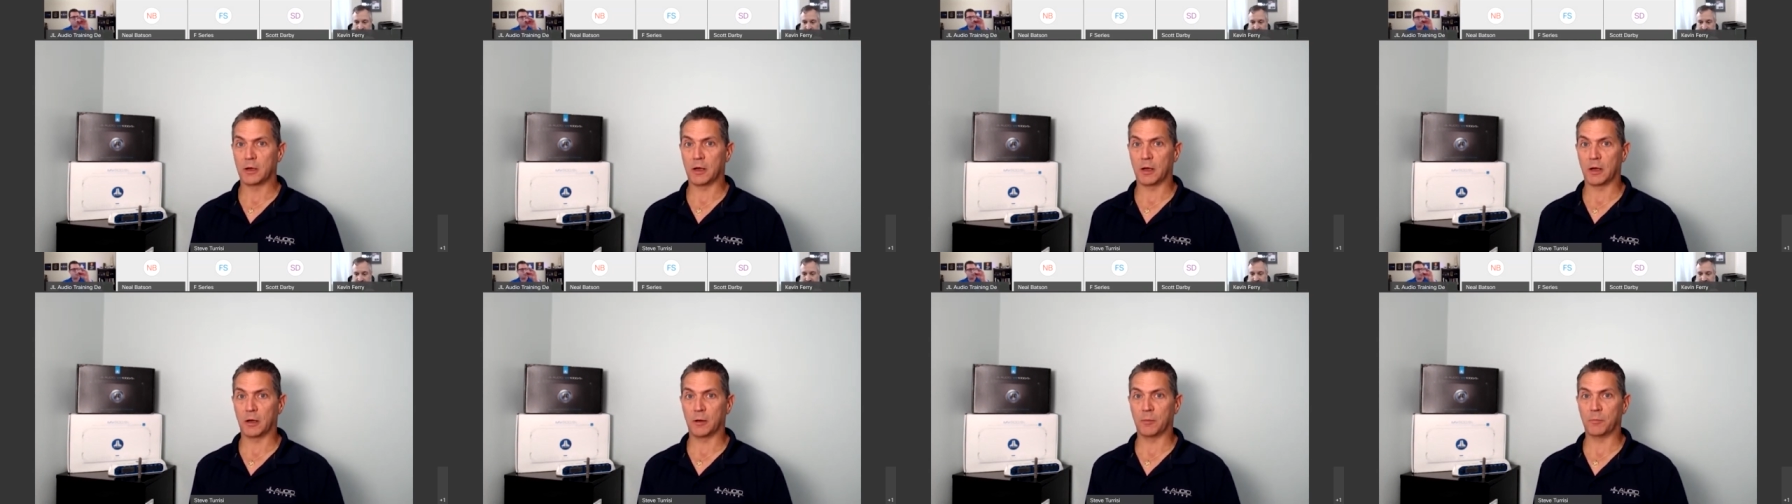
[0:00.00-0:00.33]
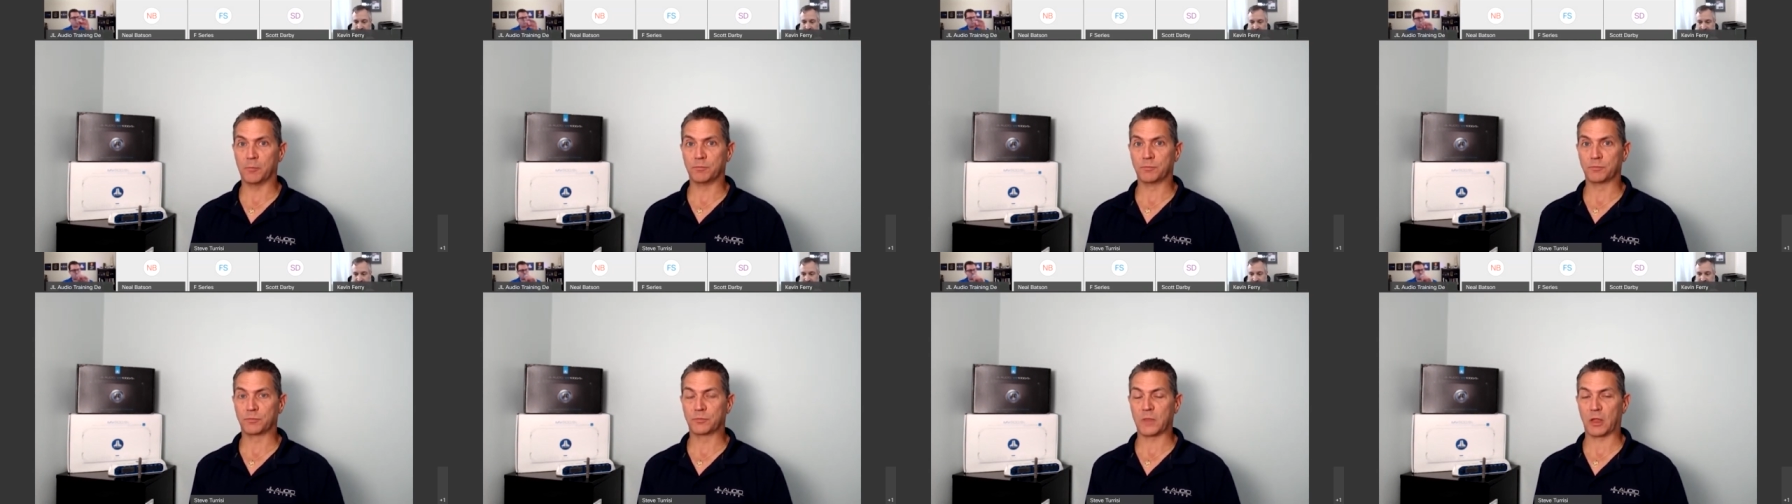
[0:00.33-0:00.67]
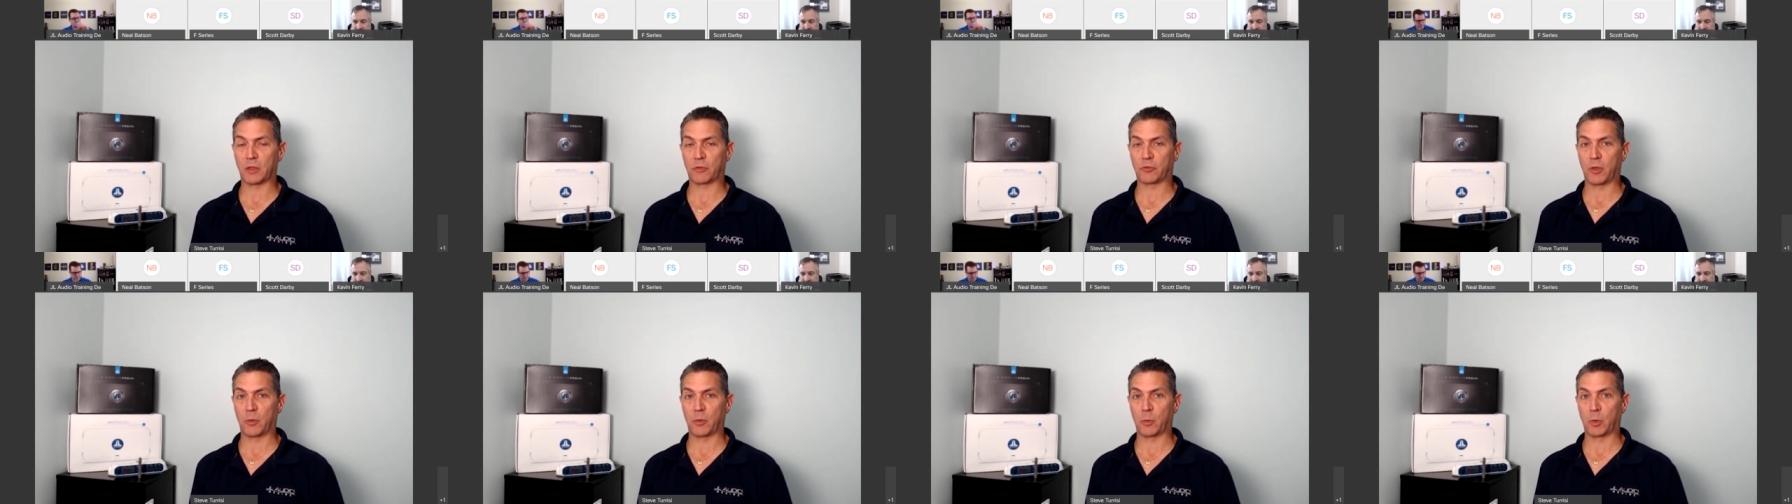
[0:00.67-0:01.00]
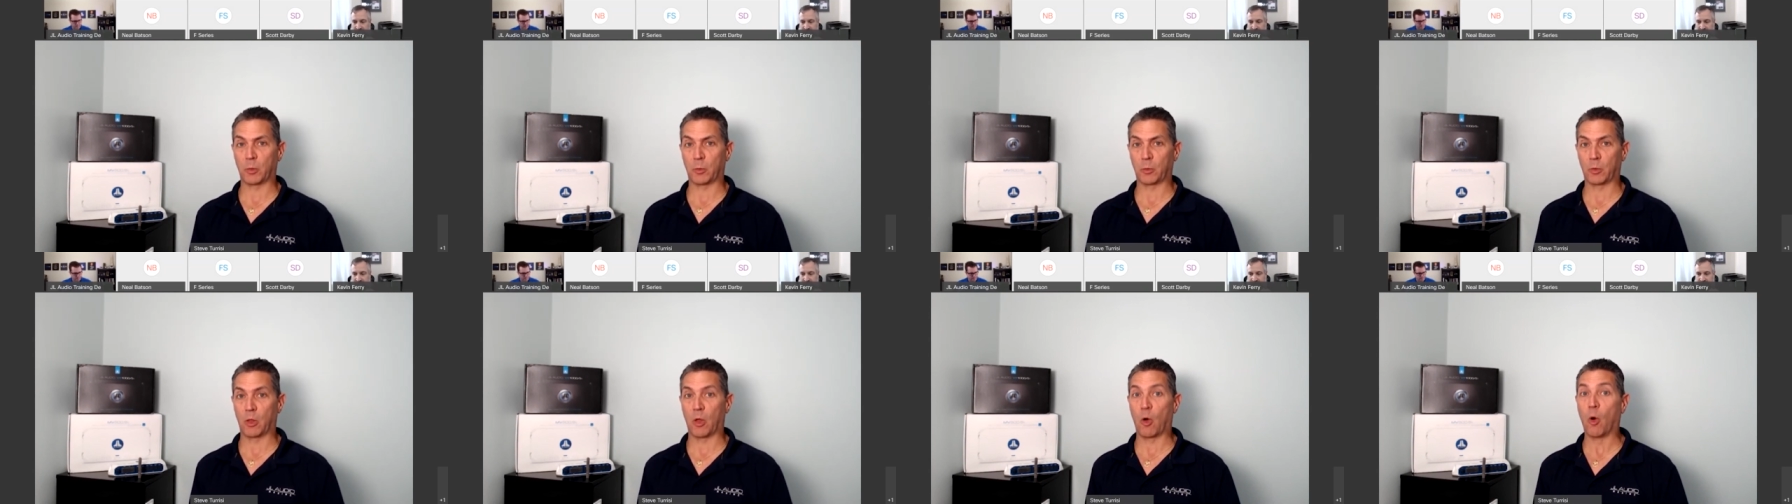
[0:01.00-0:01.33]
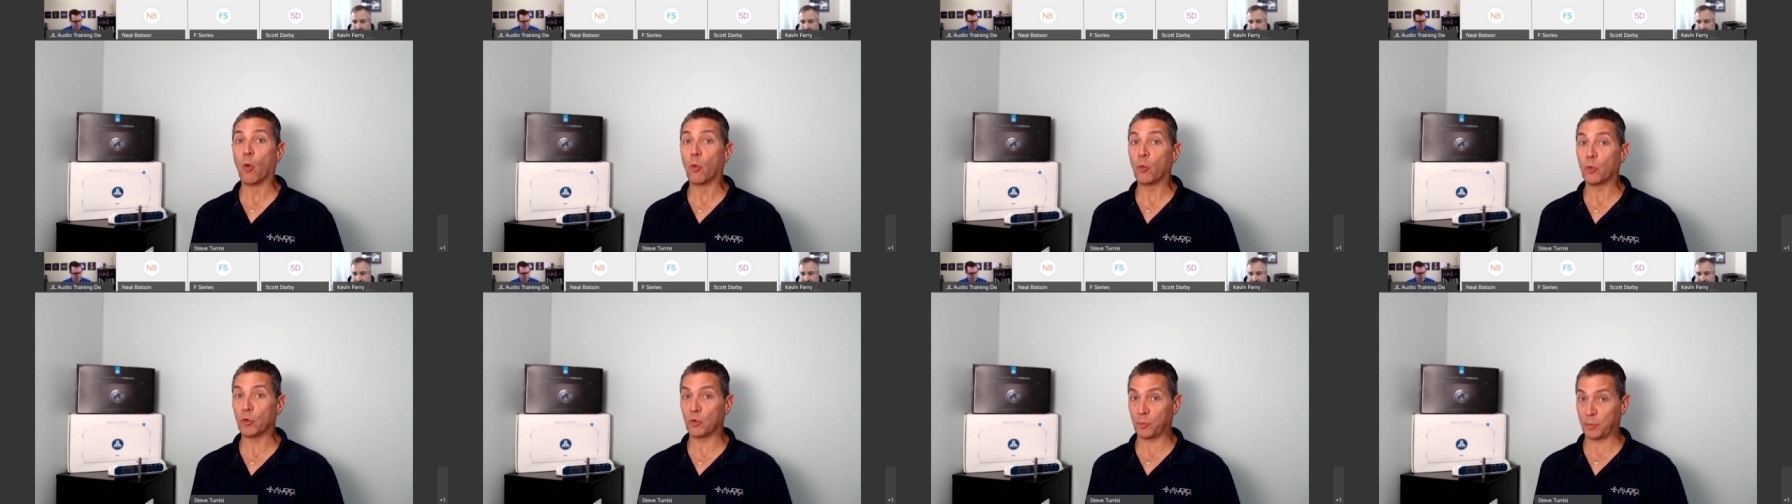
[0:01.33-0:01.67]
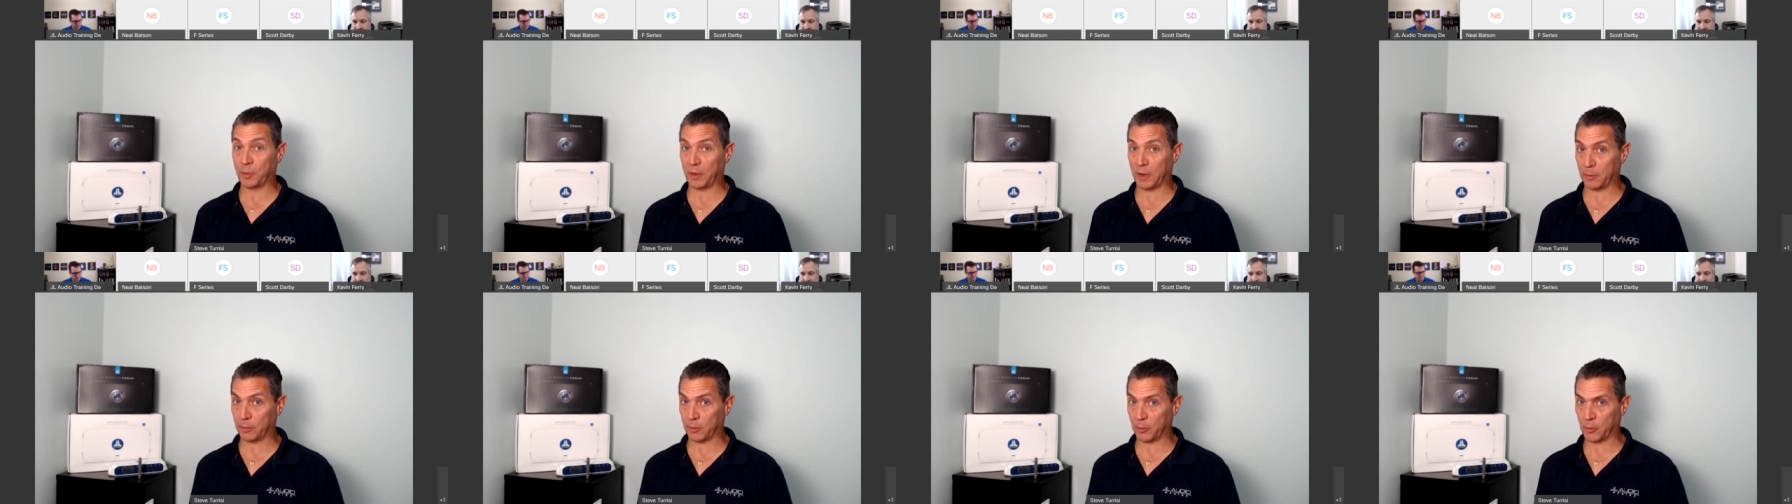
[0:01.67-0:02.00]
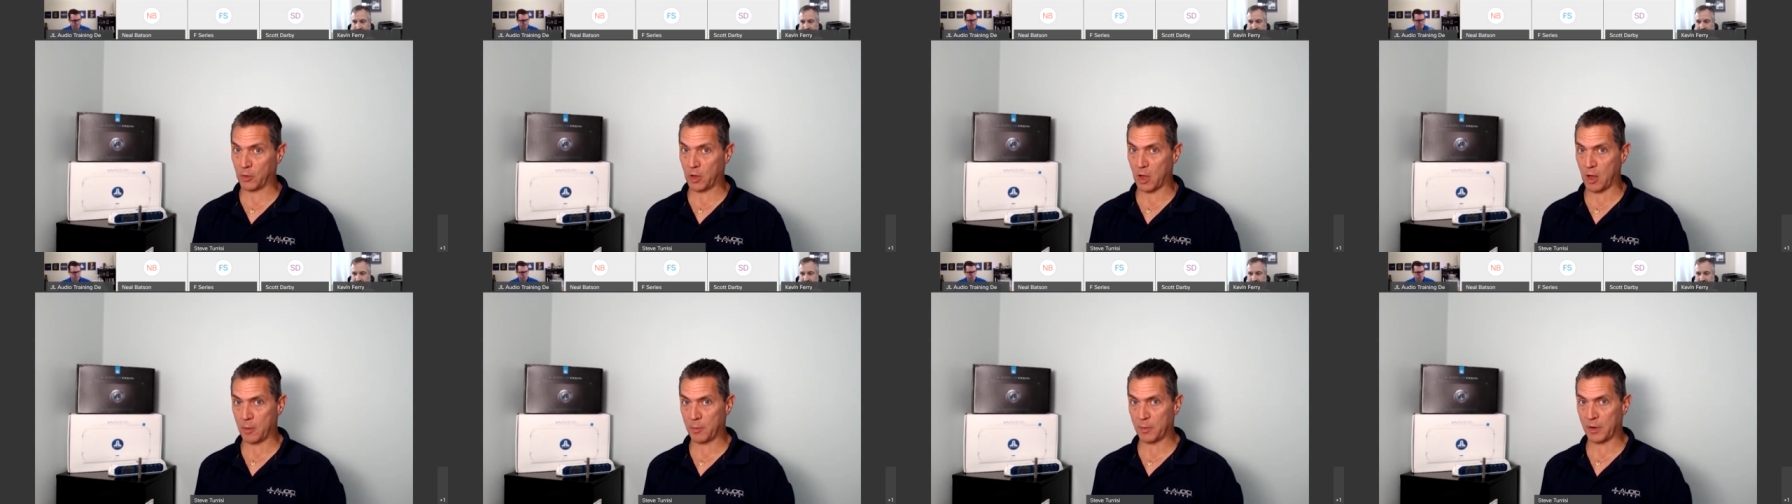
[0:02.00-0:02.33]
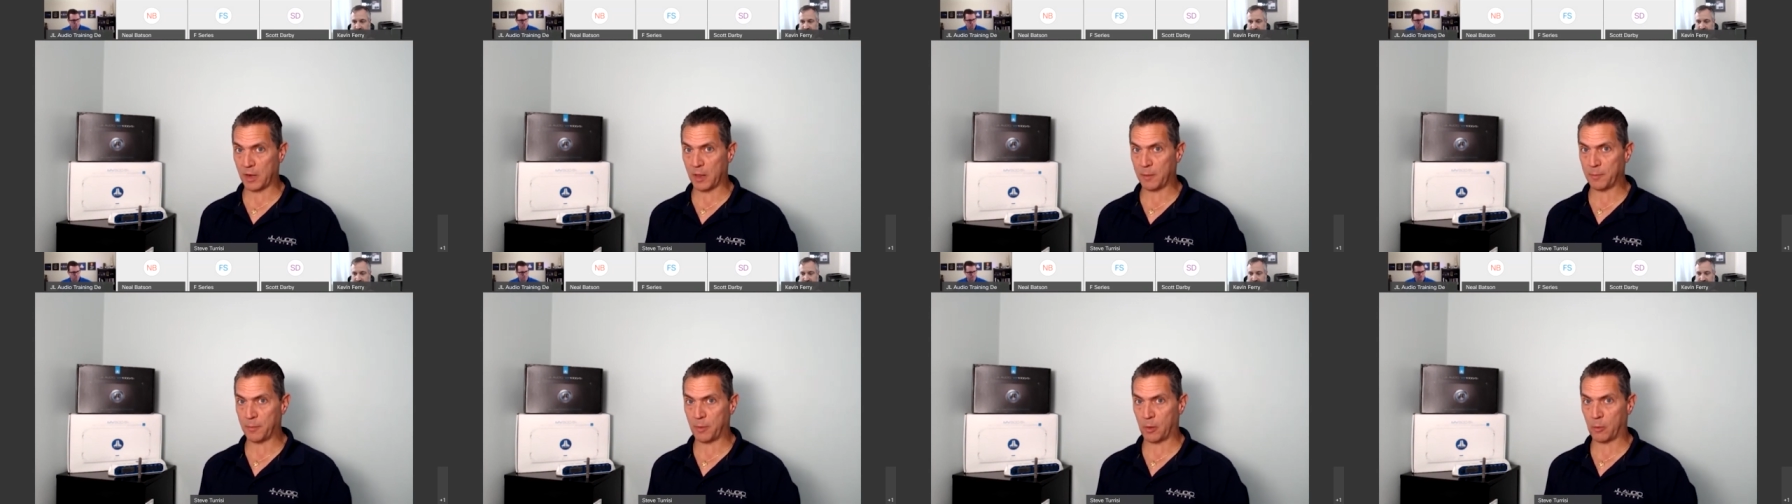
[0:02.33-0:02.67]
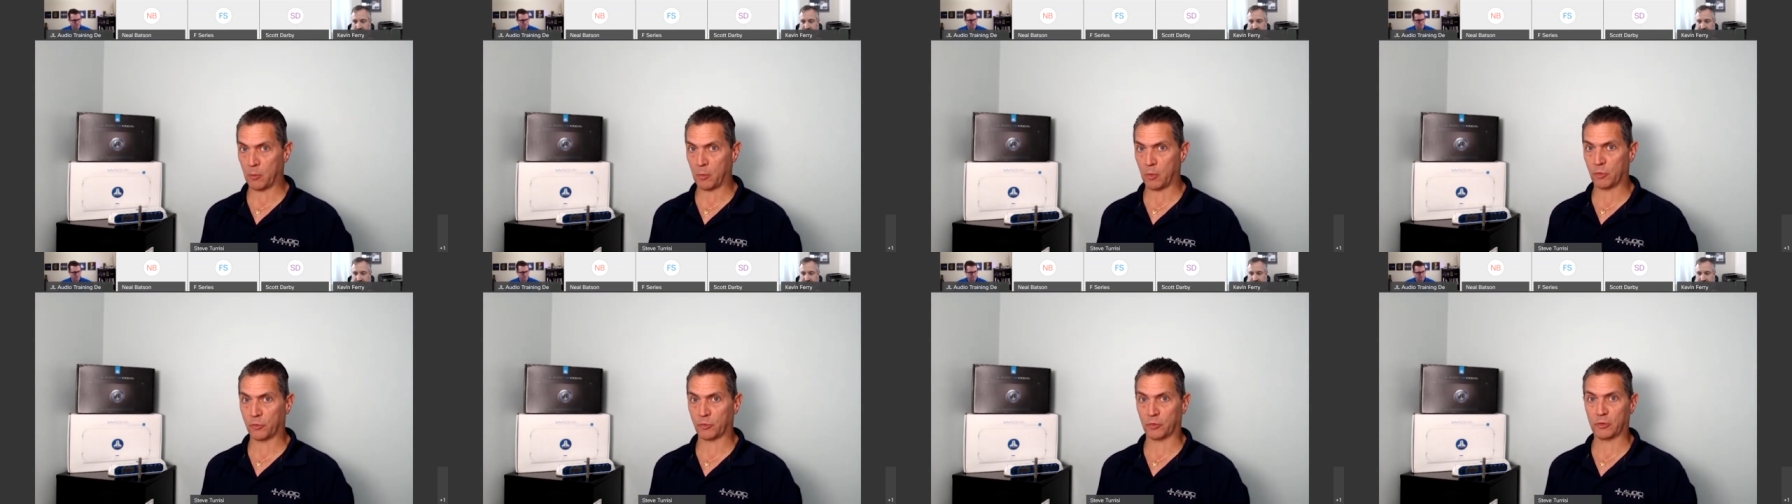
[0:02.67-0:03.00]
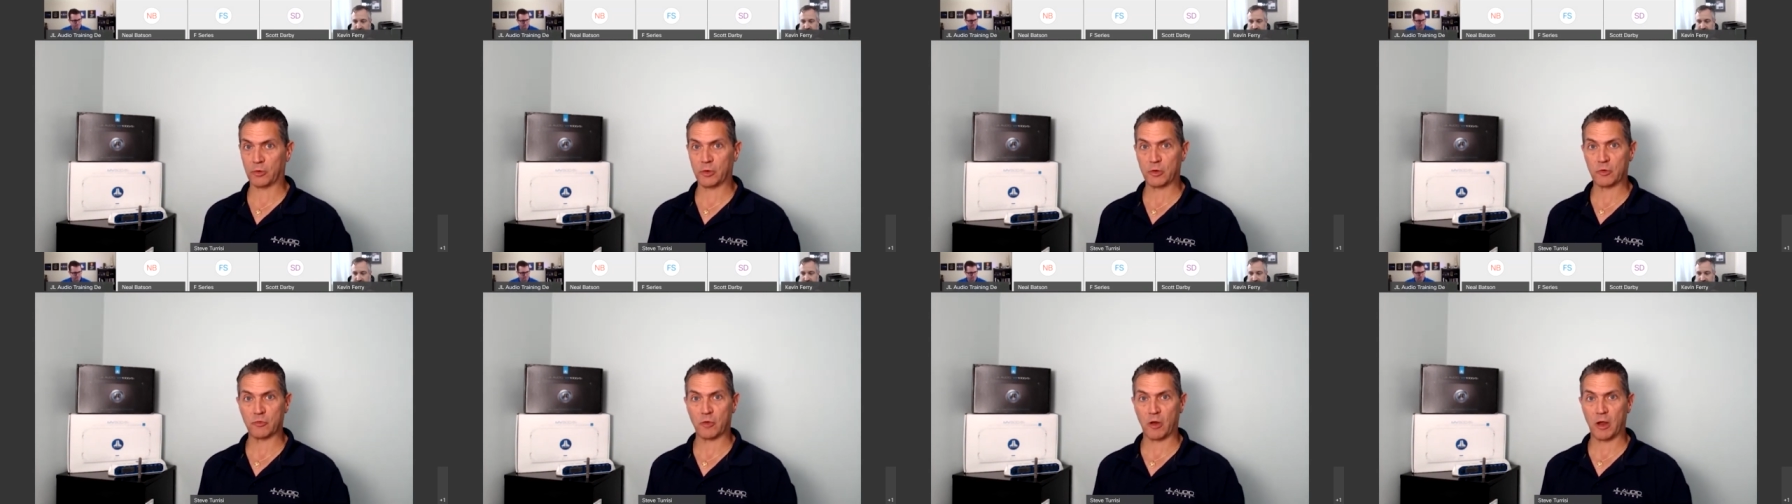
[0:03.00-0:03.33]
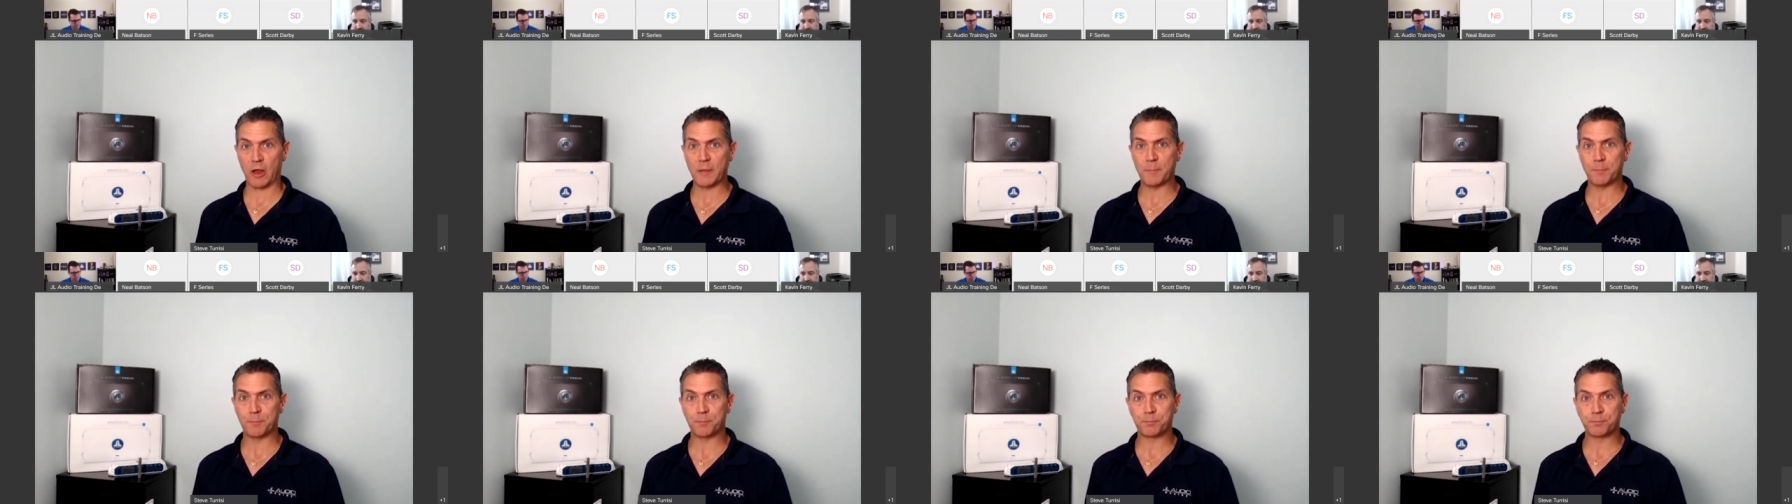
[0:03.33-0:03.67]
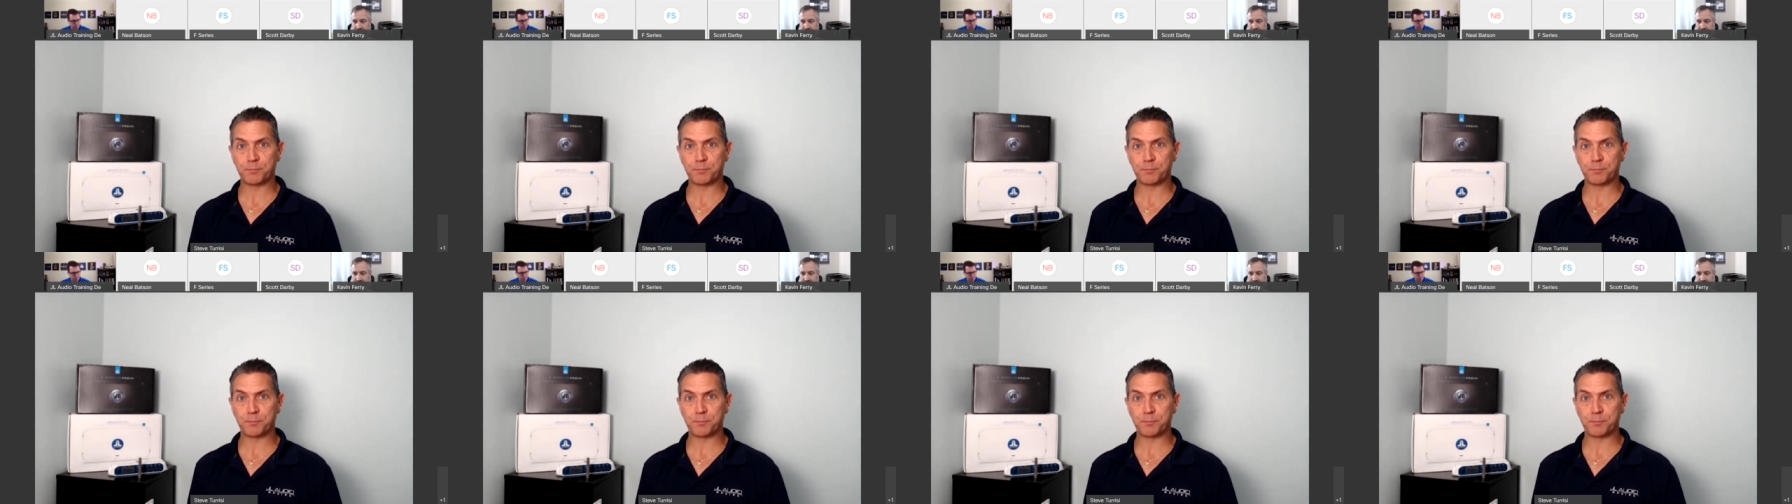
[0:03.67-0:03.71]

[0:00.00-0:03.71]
Not saying we will always be able to accommodate, but we'll certainly try.